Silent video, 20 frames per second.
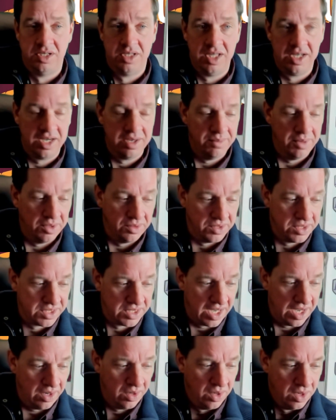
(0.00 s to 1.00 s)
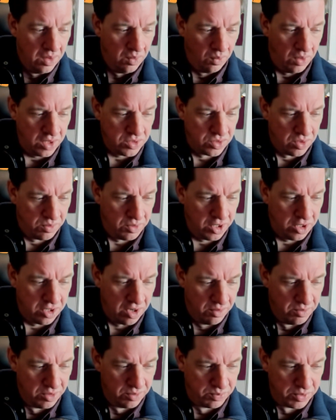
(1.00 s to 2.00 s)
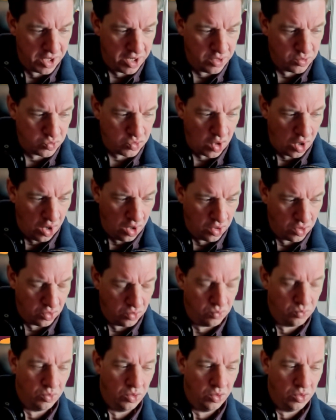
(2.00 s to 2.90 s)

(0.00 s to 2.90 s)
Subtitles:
They come out and say, why is nobody coming and playing standard?